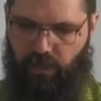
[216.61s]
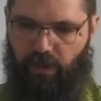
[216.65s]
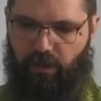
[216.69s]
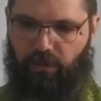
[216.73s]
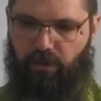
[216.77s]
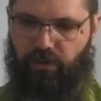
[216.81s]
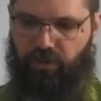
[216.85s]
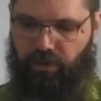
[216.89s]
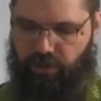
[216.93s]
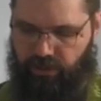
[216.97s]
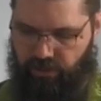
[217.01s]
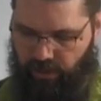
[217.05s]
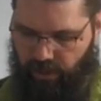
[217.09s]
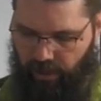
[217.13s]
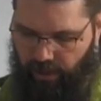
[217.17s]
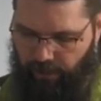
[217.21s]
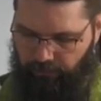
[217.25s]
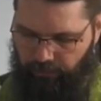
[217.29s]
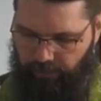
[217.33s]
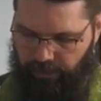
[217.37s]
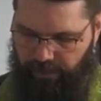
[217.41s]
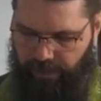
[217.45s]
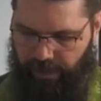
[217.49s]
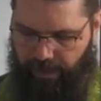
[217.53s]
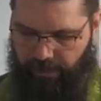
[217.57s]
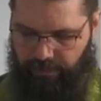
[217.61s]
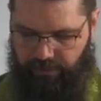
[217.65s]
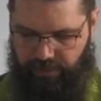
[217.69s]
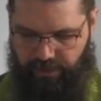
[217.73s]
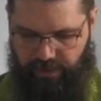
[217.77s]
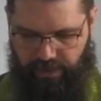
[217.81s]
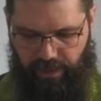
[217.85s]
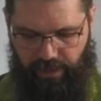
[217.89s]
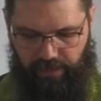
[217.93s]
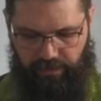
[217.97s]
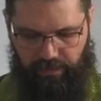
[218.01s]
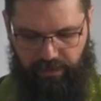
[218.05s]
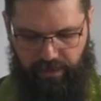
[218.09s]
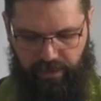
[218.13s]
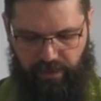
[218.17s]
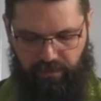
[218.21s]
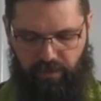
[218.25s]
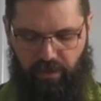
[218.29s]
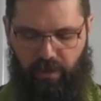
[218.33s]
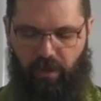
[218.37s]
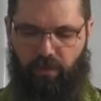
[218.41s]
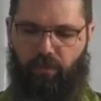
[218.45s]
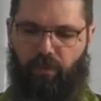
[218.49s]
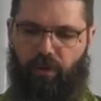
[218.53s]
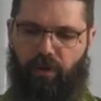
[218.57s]
Christians often gather together,
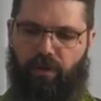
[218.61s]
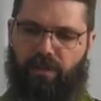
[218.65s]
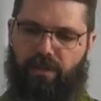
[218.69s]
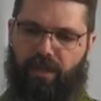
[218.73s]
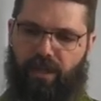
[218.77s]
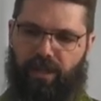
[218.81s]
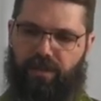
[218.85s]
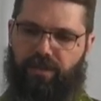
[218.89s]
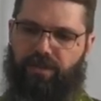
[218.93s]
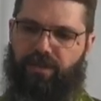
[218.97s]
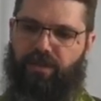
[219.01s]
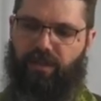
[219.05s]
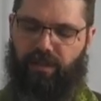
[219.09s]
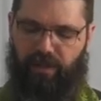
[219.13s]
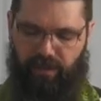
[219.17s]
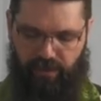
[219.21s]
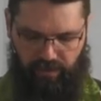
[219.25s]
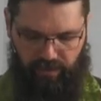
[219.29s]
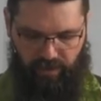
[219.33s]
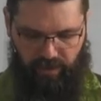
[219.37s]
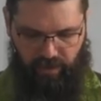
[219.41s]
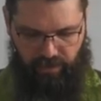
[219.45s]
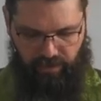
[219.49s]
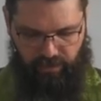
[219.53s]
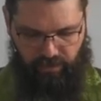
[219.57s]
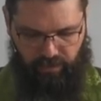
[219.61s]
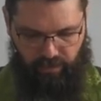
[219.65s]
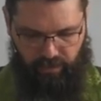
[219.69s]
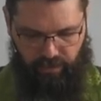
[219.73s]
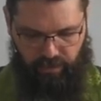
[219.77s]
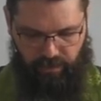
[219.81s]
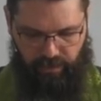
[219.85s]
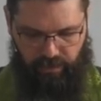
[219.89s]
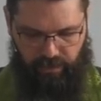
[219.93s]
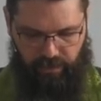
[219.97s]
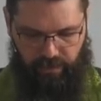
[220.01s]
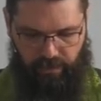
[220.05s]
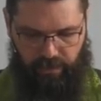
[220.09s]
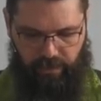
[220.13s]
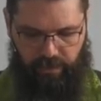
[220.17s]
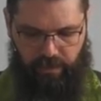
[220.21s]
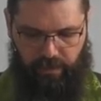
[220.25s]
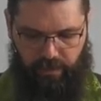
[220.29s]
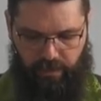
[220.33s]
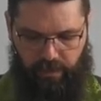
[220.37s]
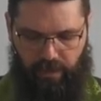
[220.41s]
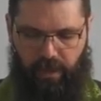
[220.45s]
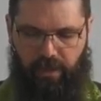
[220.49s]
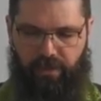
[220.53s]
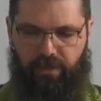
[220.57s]
even on workdays, to hear God's word
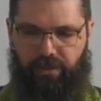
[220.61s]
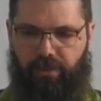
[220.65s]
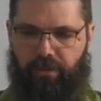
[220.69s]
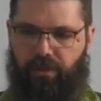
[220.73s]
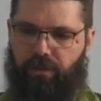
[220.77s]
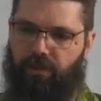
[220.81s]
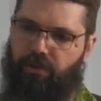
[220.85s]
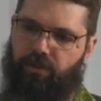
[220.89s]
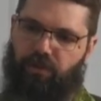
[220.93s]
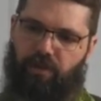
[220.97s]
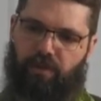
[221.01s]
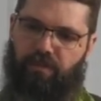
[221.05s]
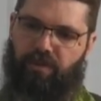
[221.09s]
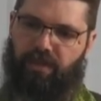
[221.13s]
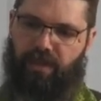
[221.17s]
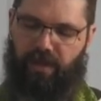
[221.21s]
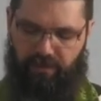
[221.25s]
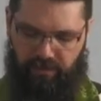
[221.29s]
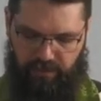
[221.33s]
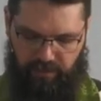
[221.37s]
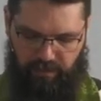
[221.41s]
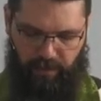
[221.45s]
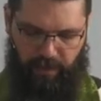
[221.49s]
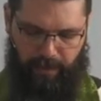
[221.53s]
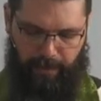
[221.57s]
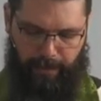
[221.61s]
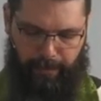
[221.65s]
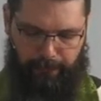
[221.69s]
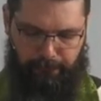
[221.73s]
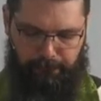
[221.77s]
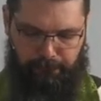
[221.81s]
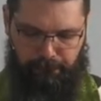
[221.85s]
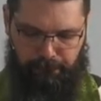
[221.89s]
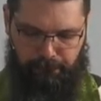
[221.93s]
and to nourish themselves by it.